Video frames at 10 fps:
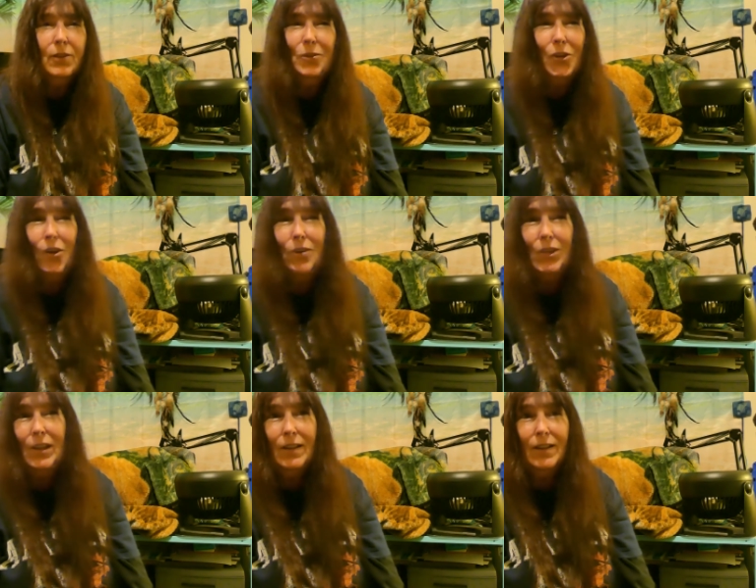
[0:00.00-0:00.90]
don't carve
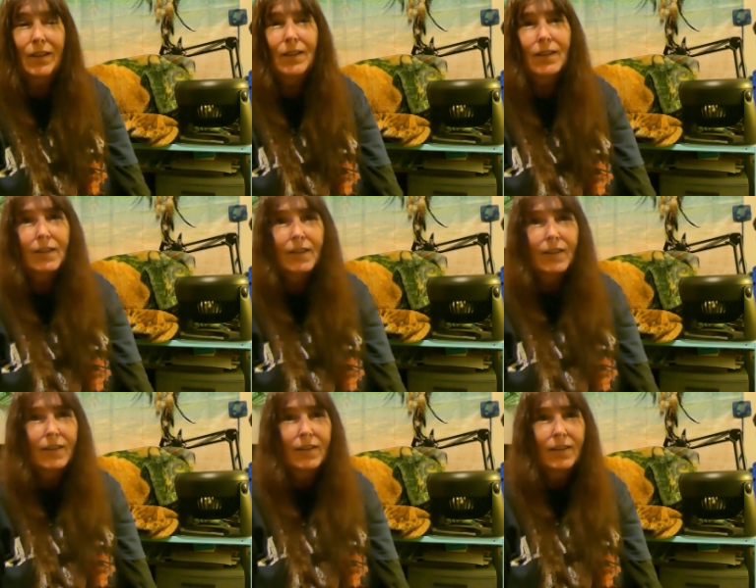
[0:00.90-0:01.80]
anything.
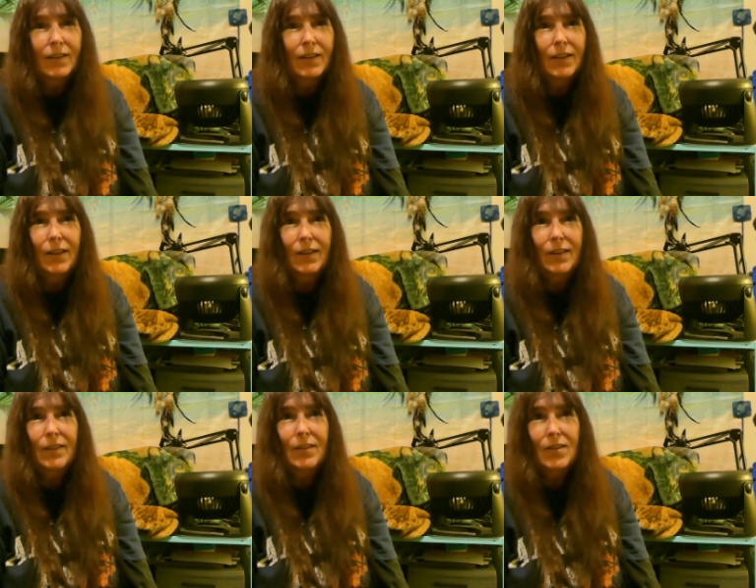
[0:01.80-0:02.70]

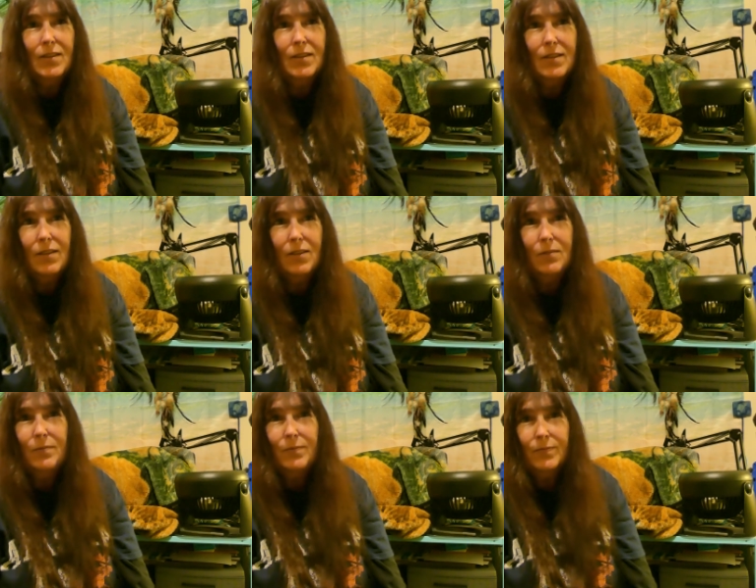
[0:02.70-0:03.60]
And just, you know,
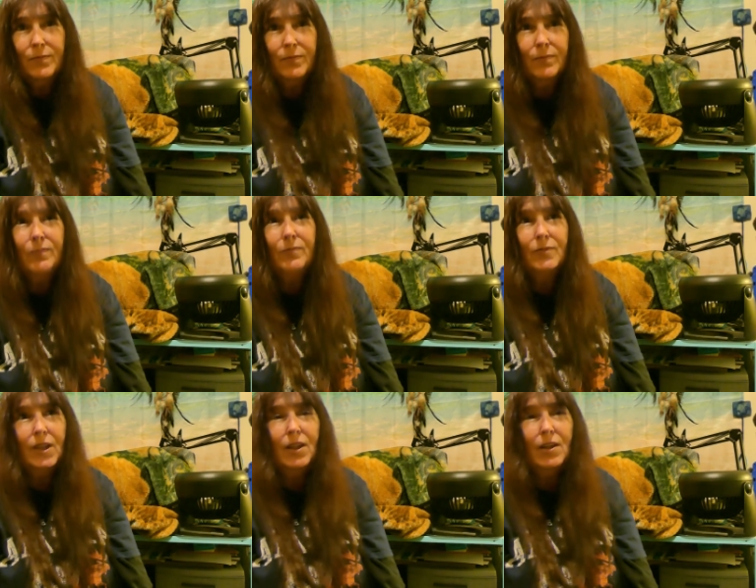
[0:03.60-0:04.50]

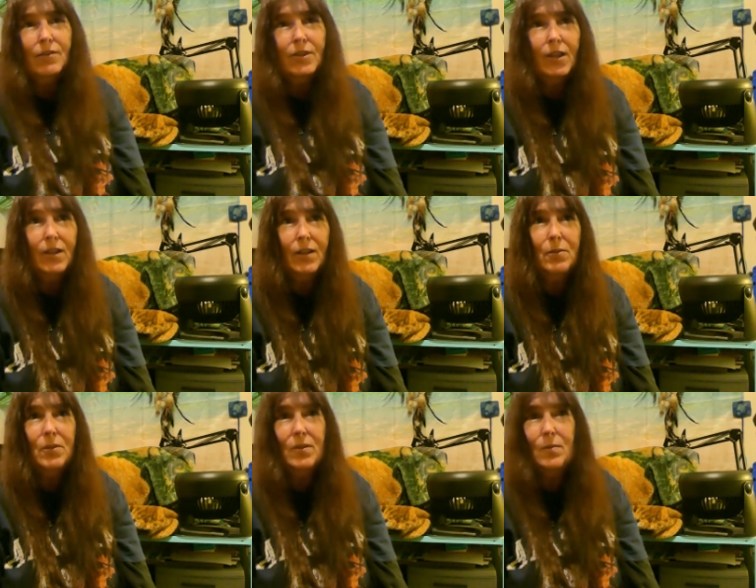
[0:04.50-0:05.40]
take care of it like it
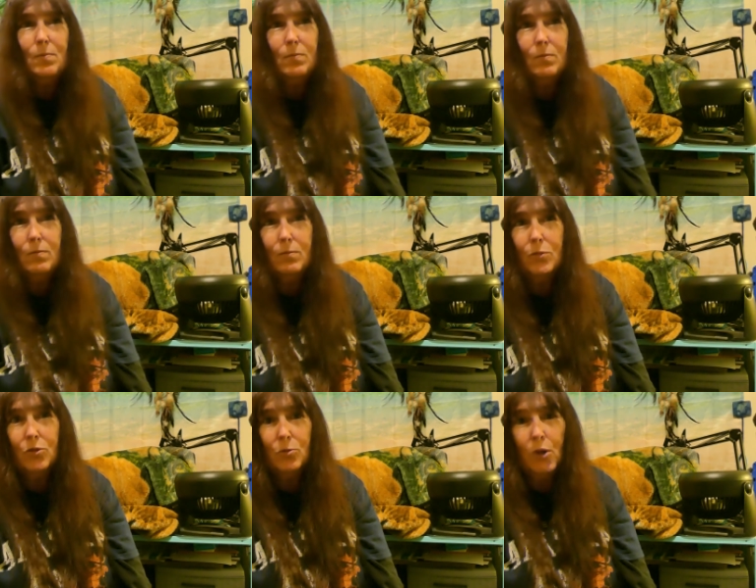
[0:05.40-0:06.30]
was
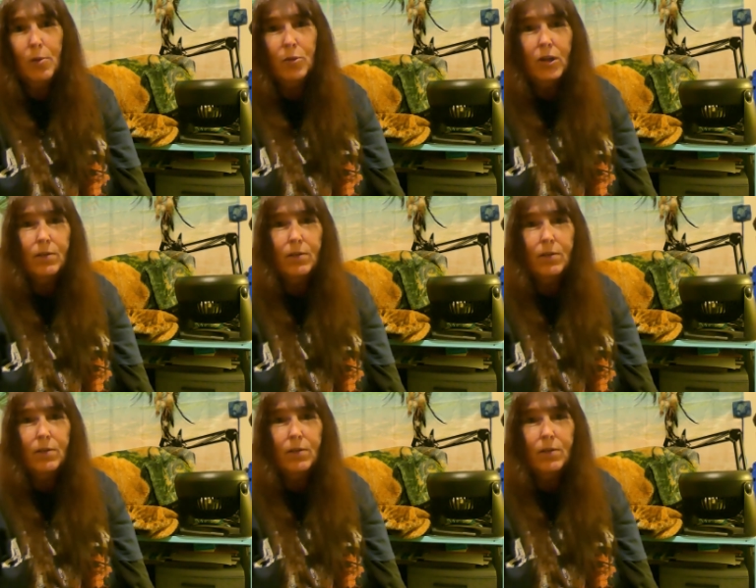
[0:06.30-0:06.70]
your property.